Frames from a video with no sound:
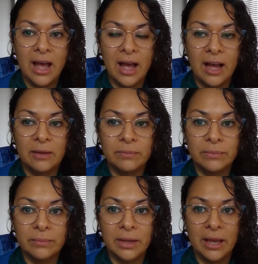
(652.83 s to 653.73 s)

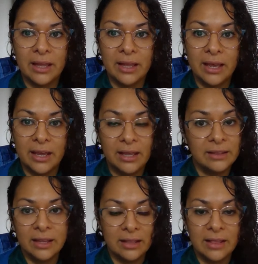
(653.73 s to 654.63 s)

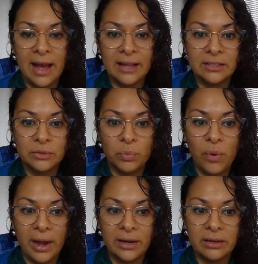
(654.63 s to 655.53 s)
And that's
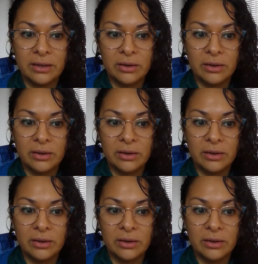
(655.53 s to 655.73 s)
what